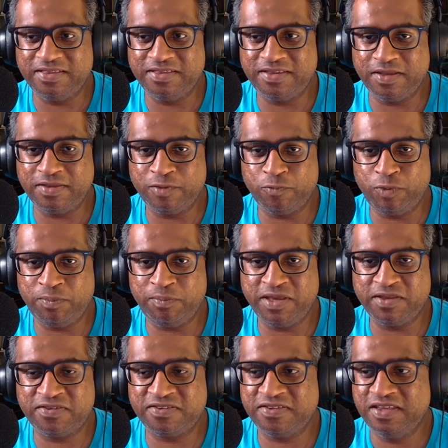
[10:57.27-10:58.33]
did we
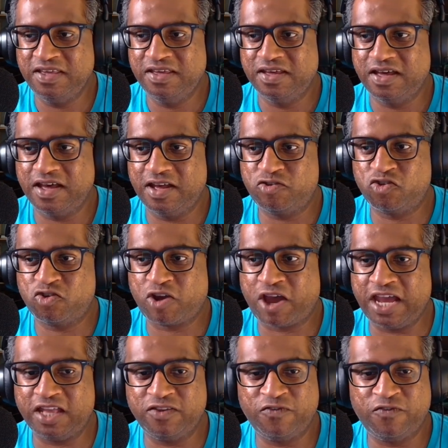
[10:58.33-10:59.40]
miss a
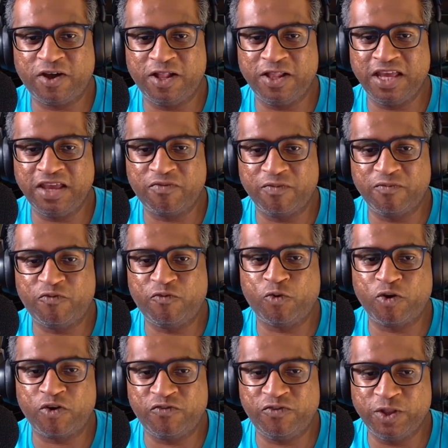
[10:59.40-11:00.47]
child falling from
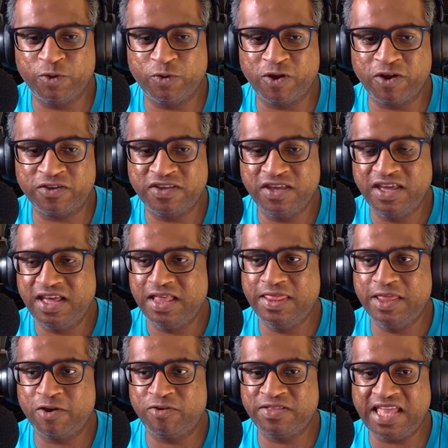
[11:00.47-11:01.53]
4 floors?
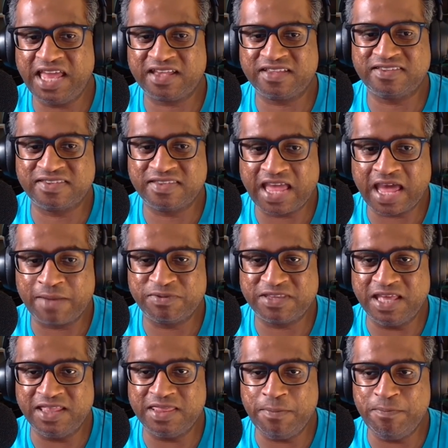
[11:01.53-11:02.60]
Their neck snaps
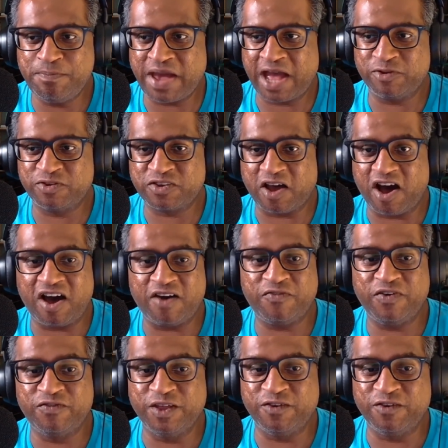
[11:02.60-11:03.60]
and they bounce off of the